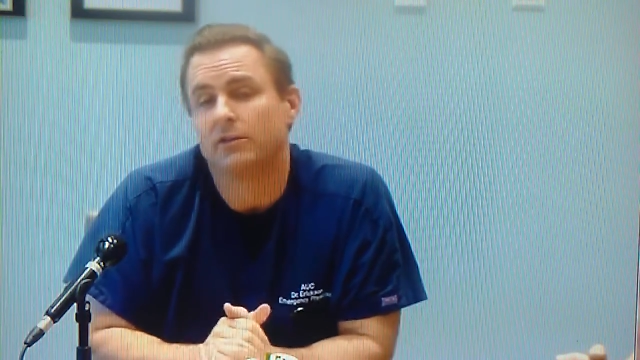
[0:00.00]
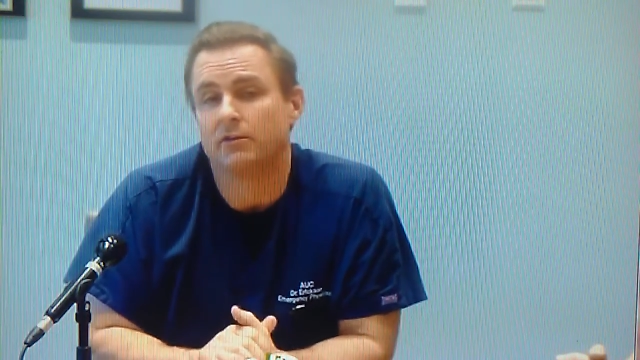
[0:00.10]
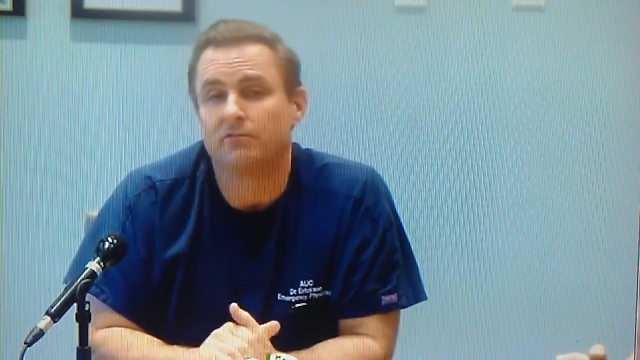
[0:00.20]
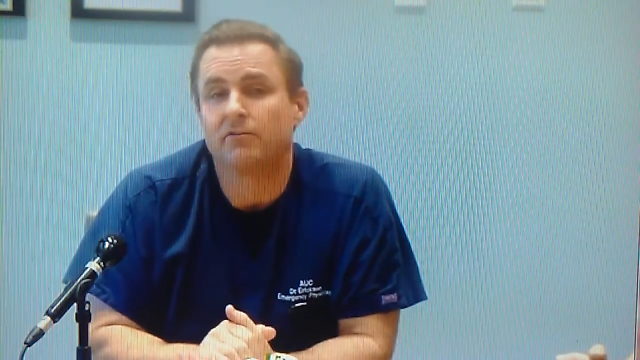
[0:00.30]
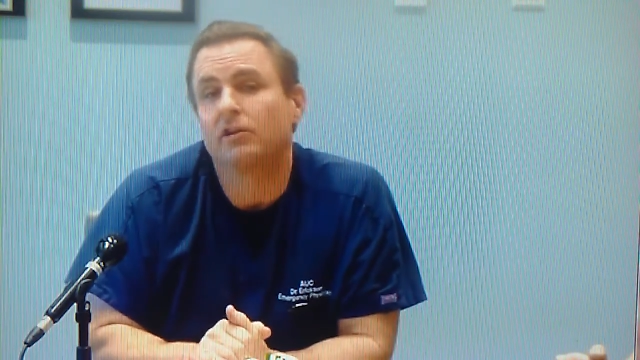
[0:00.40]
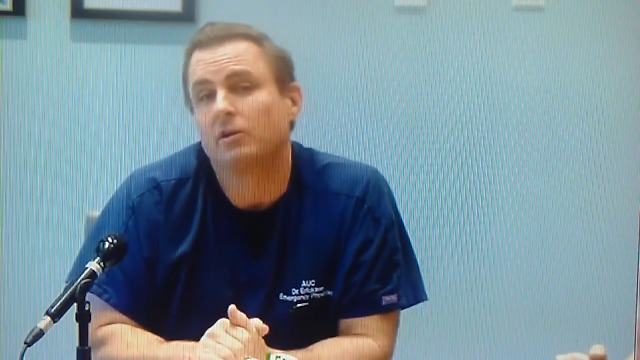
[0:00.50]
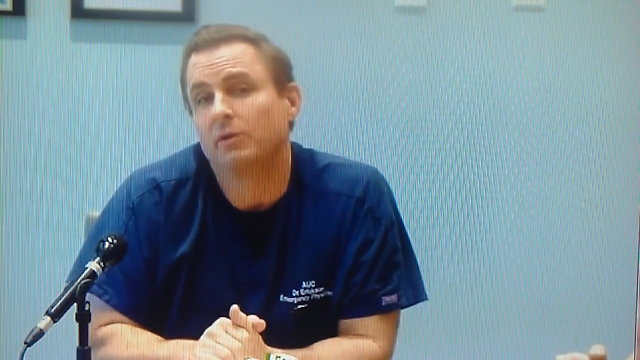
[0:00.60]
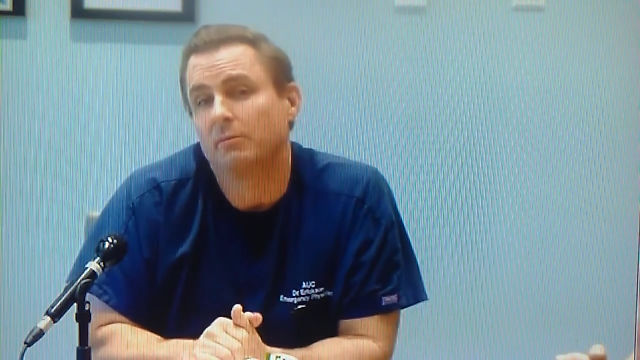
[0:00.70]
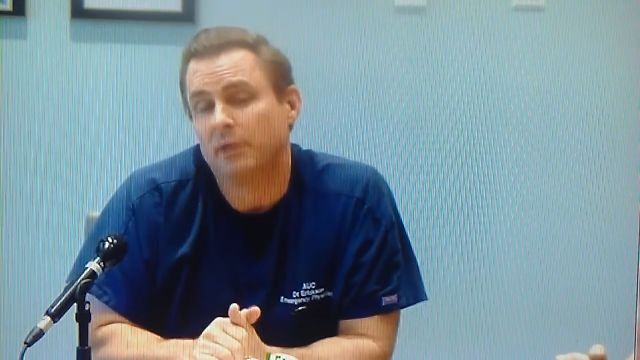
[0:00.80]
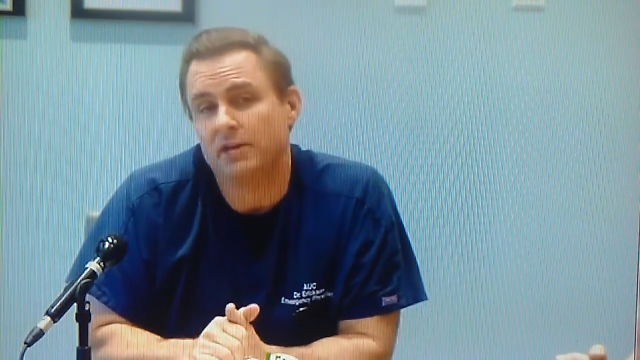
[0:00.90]
They're
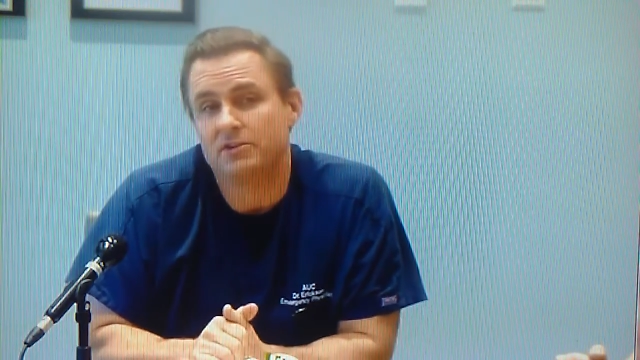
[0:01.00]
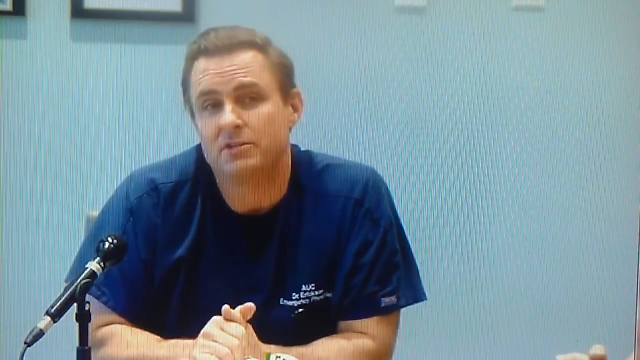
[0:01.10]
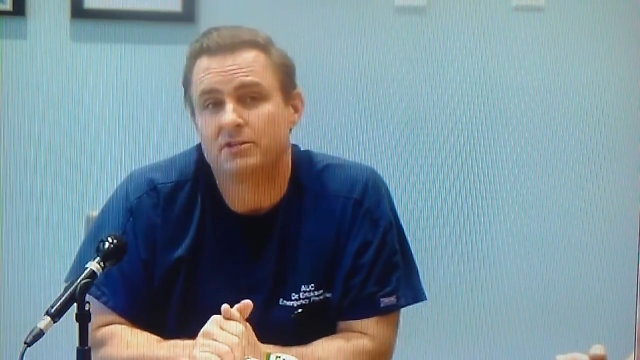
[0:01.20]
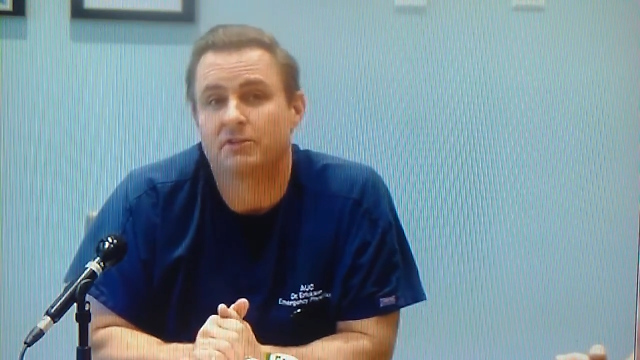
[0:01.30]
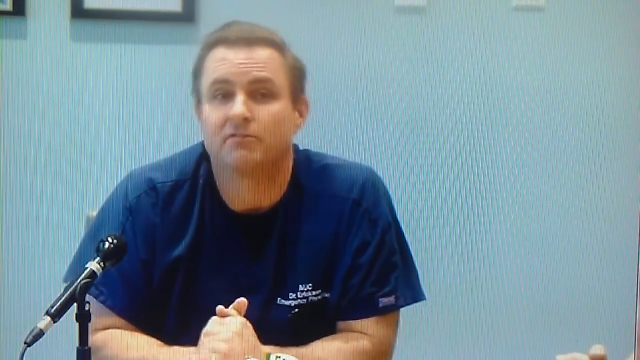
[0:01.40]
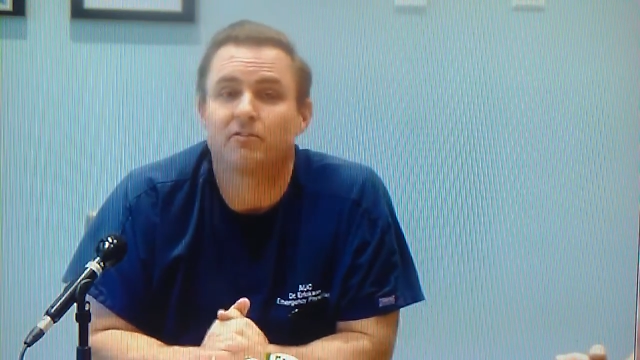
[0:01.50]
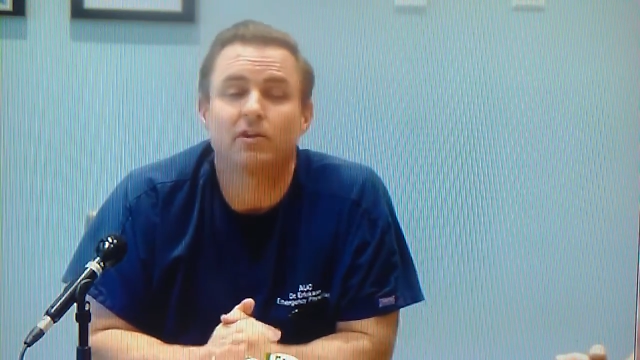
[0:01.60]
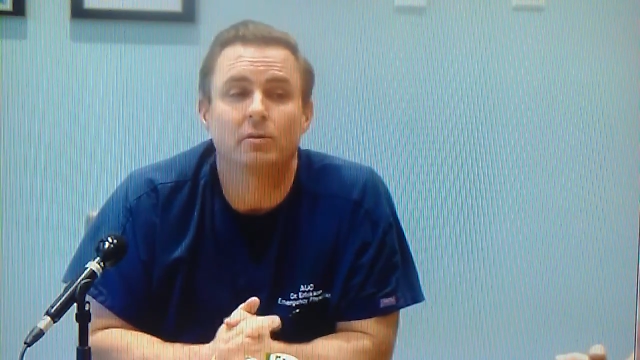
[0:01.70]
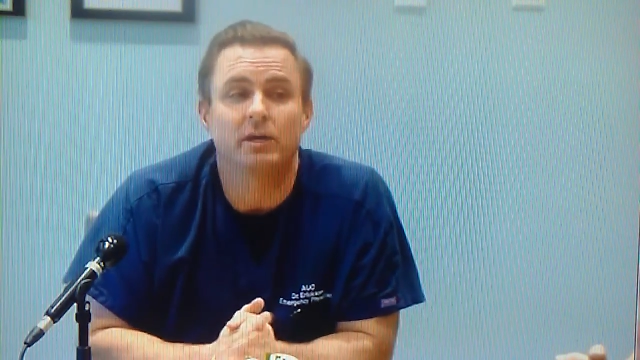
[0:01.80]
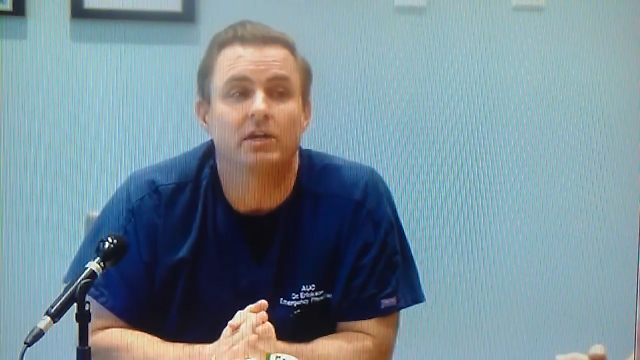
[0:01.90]
furloughing patients. They're
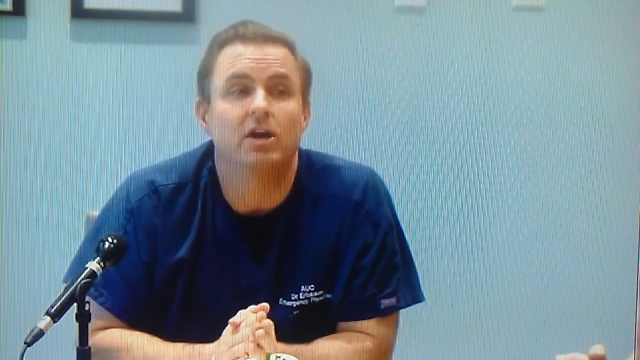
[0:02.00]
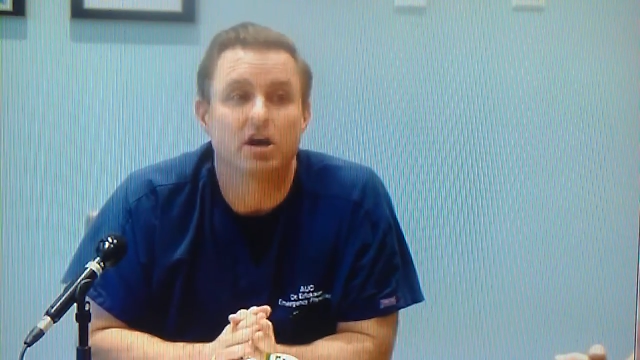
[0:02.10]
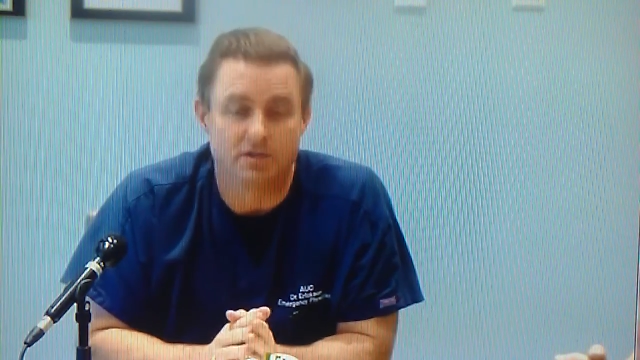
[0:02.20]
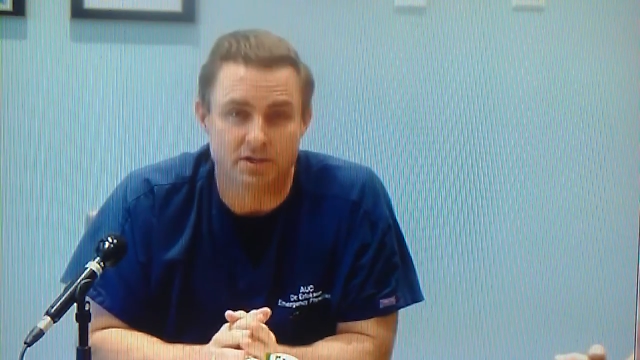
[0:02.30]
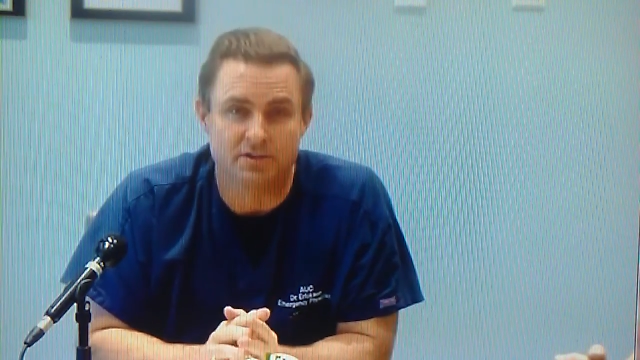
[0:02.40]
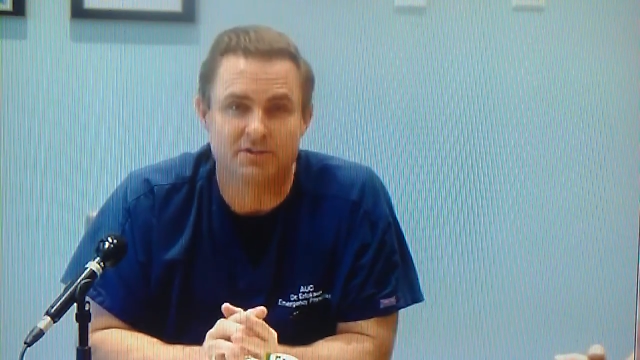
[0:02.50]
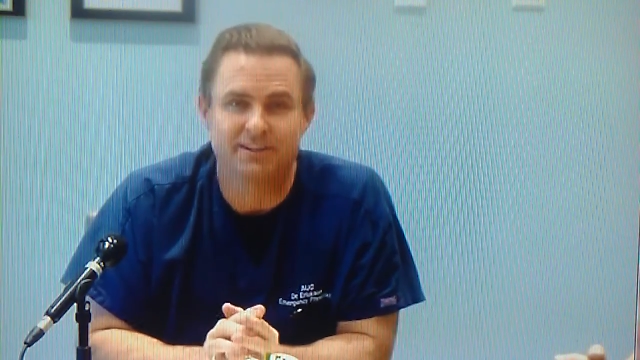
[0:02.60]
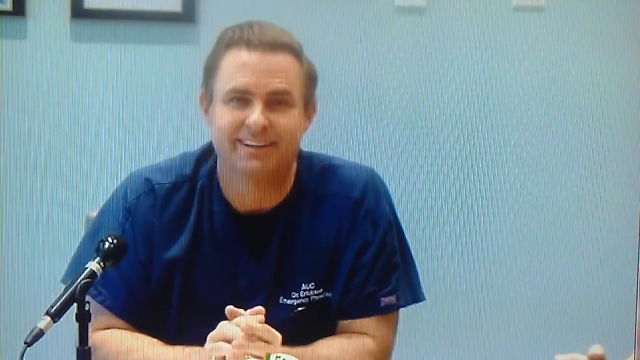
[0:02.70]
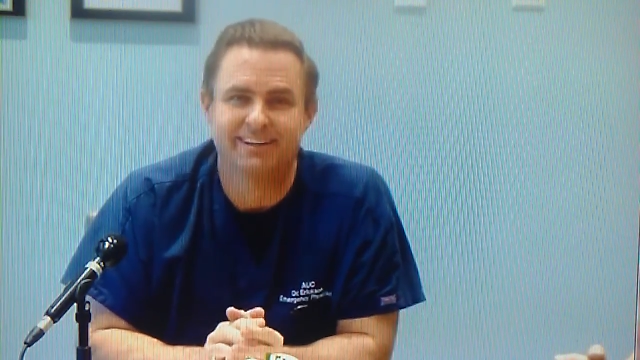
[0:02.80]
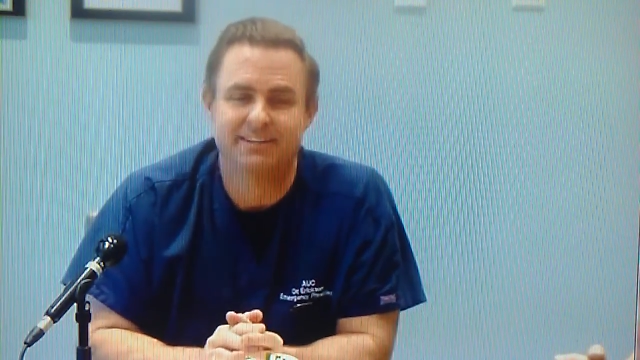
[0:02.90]
furloughing doctors.